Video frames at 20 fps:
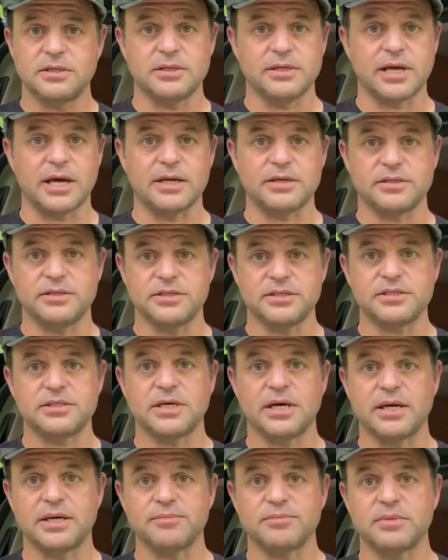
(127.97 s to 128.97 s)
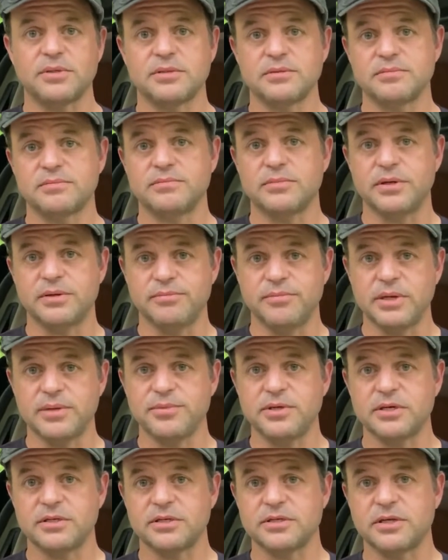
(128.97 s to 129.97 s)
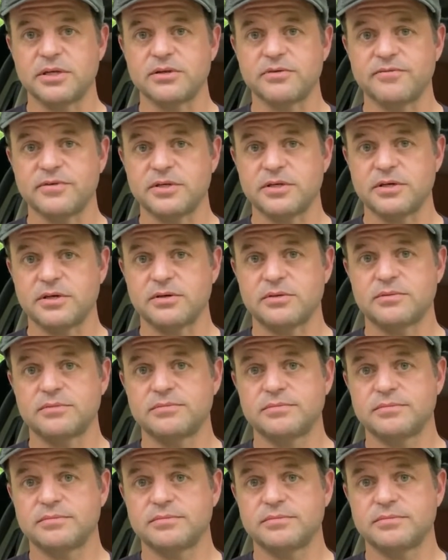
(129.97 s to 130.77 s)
not this time, but maybe in another video.